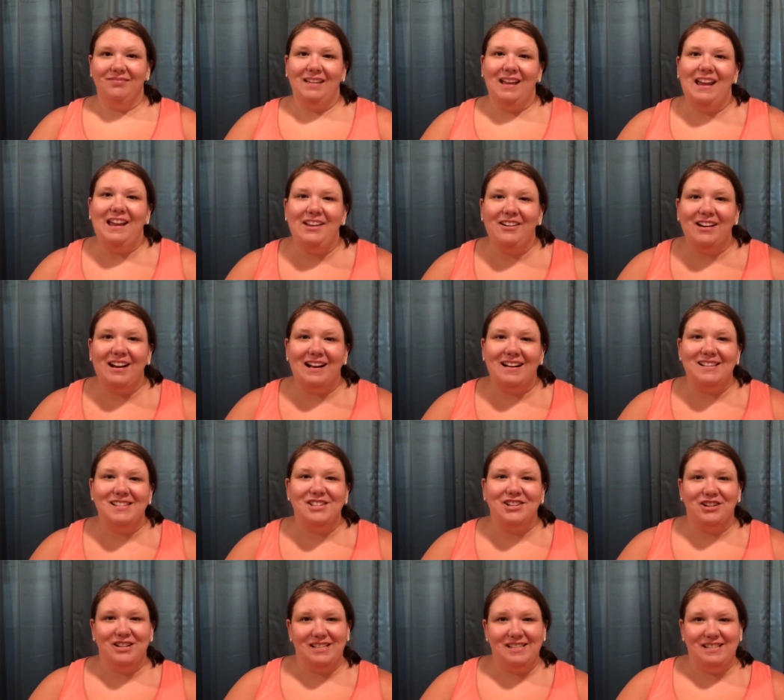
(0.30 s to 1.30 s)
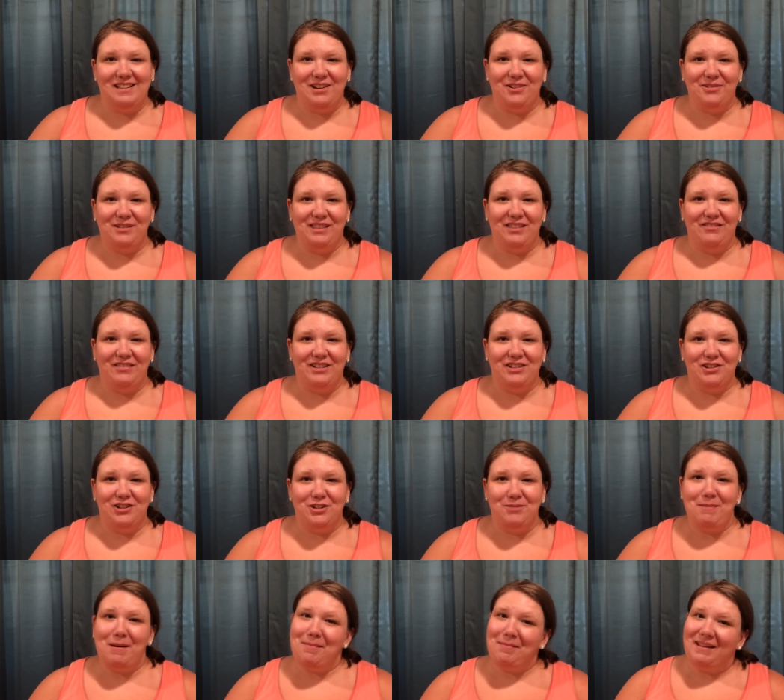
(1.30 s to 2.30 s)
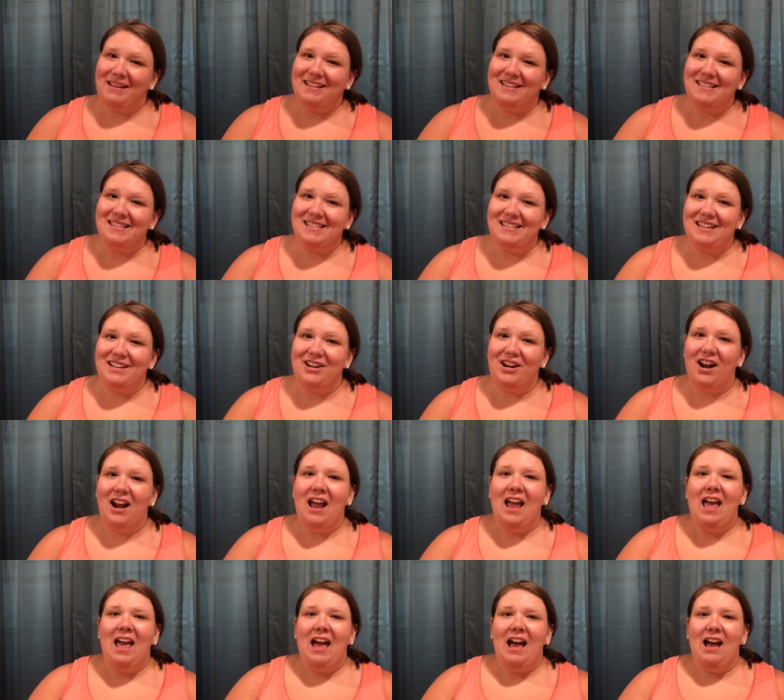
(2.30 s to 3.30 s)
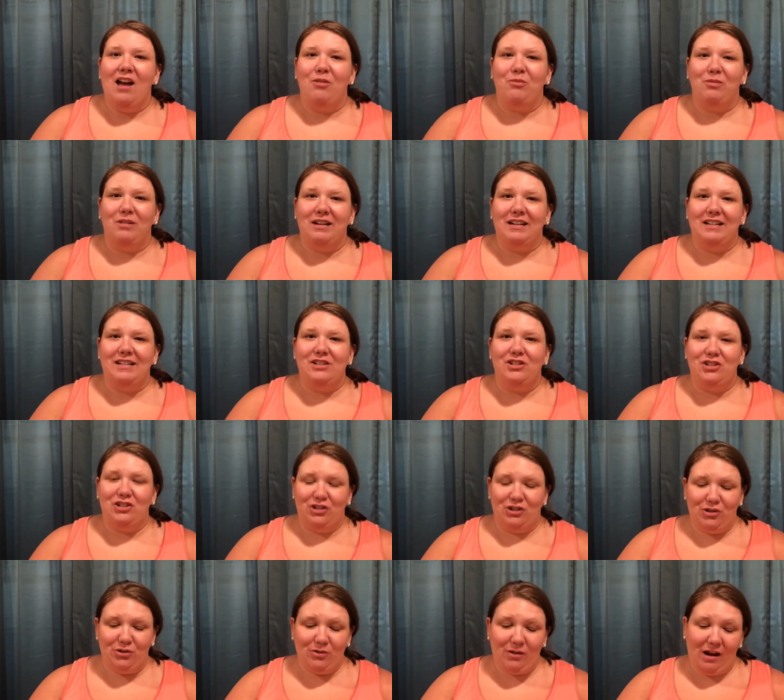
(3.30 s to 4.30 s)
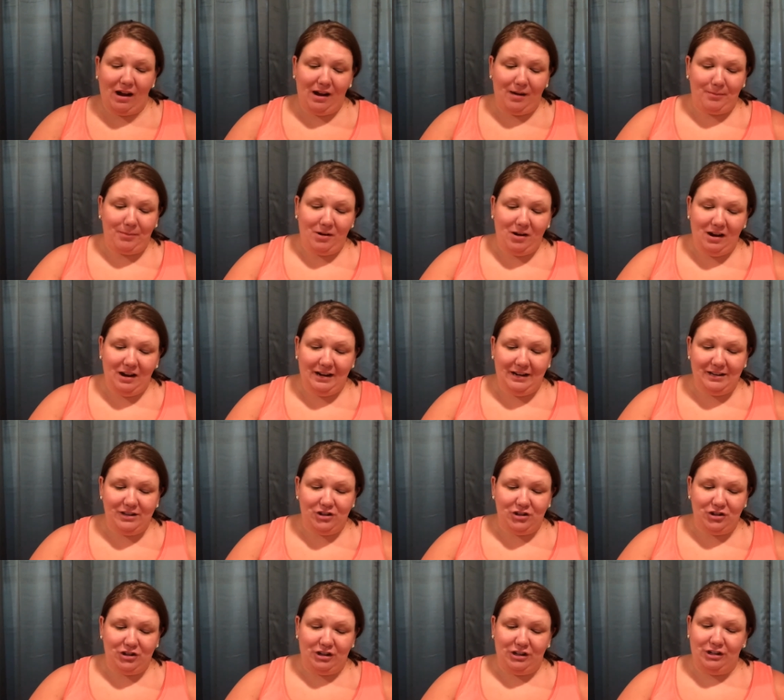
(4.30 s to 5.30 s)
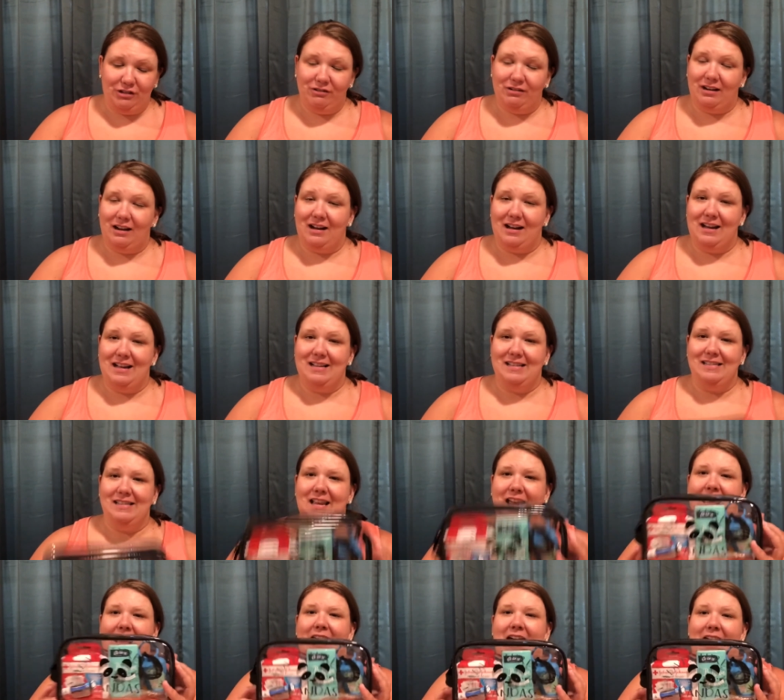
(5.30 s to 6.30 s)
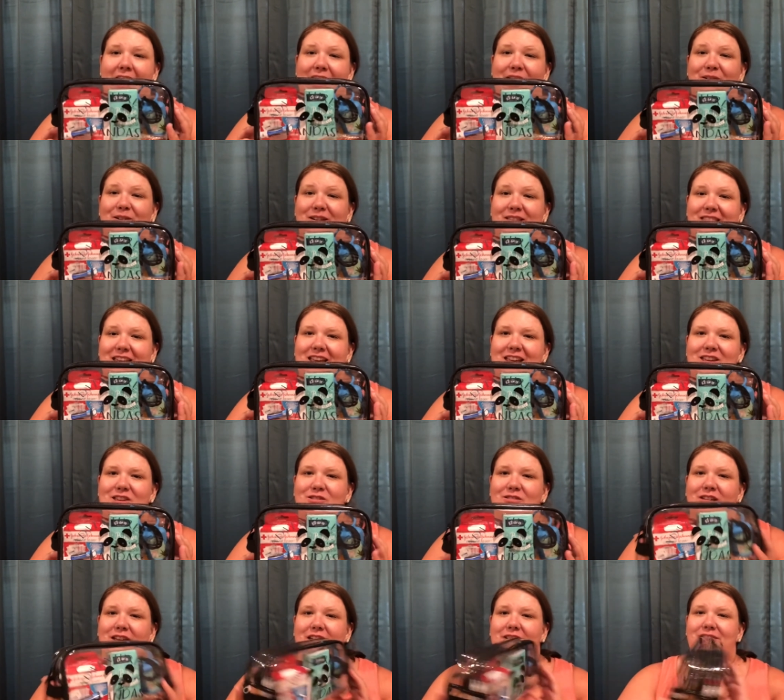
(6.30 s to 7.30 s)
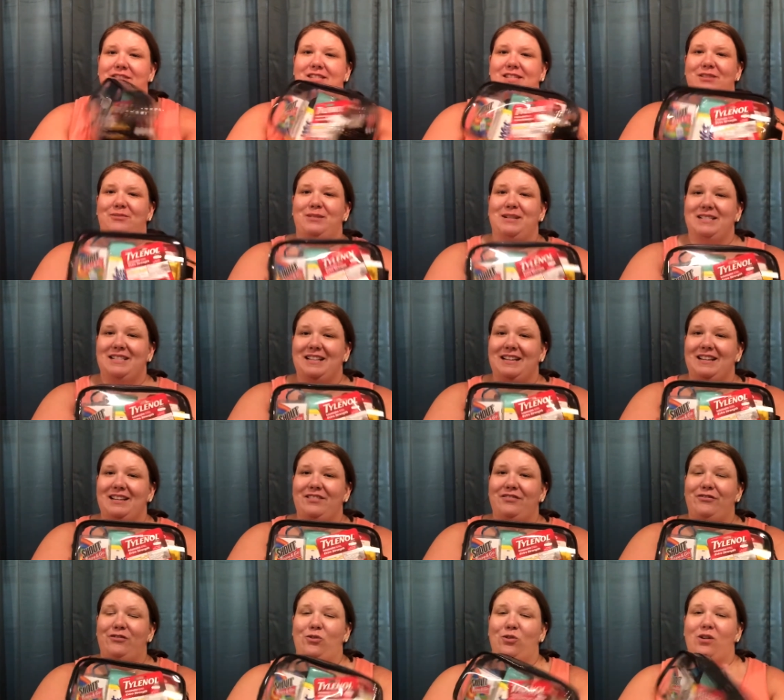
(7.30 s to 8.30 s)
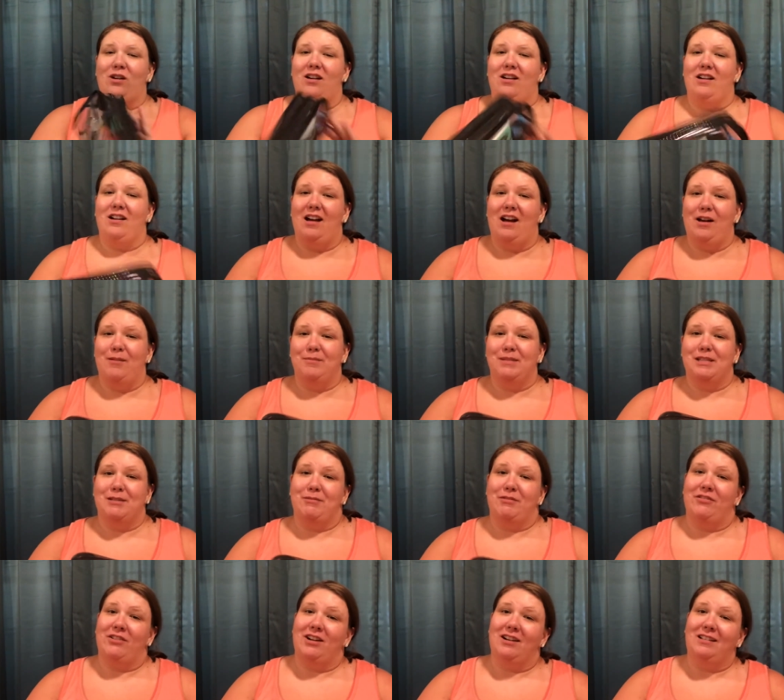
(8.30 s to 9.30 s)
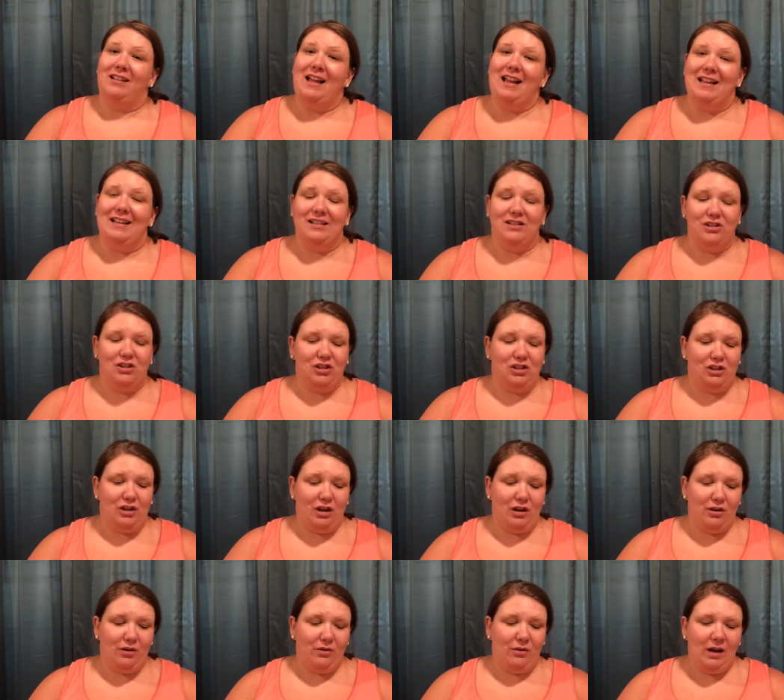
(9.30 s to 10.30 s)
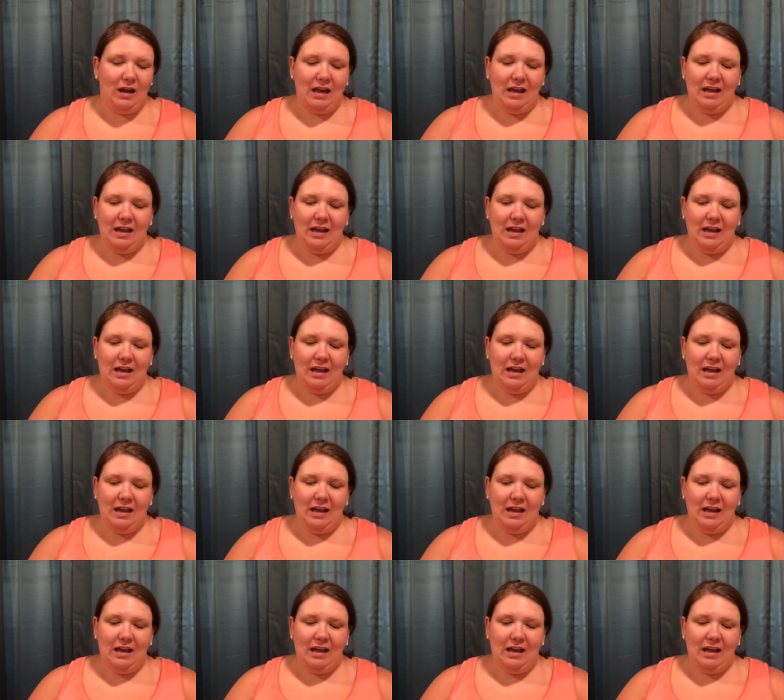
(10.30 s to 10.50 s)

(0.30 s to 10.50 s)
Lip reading: Hey guys, Krista with Adventures by Pandas here. I wanted to hop on and show you guys our thank you gifts that we did for some of our clients. So